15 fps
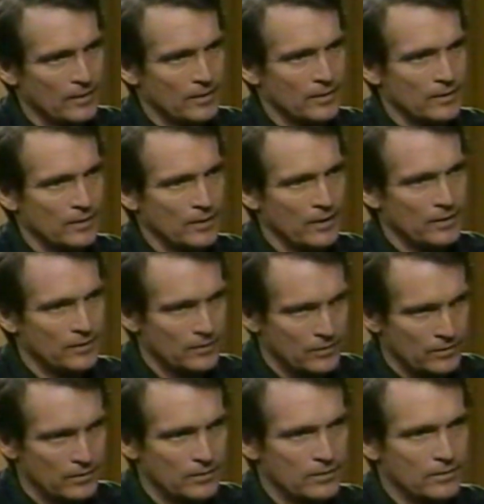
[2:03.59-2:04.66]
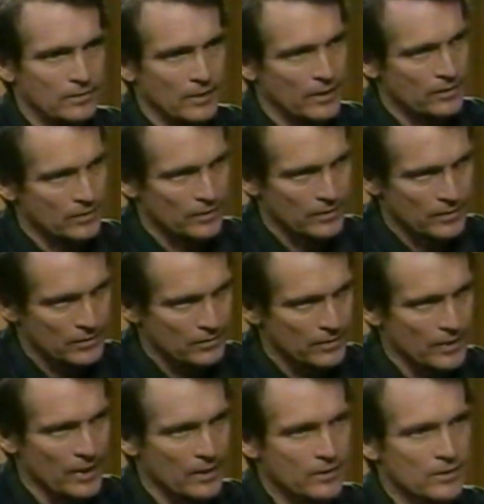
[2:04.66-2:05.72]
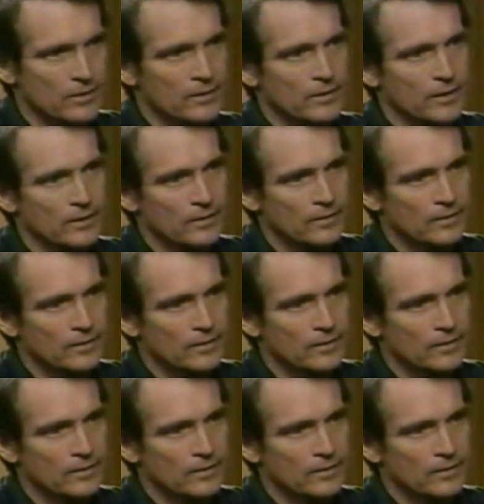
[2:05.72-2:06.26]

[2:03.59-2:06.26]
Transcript: And then I knew, when I saw his reaction, that